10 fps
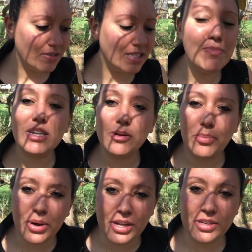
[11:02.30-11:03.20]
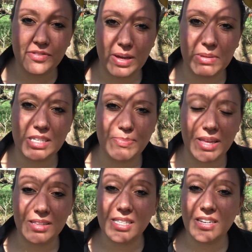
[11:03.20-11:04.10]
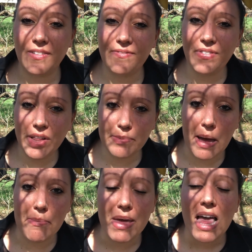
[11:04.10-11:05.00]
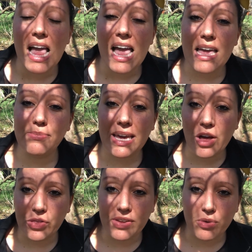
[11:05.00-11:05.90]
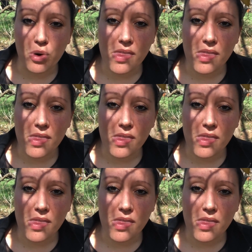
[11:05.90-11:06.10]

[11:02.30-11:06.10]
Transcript: something to put in your family's belly that's going to fill them up and be healthy for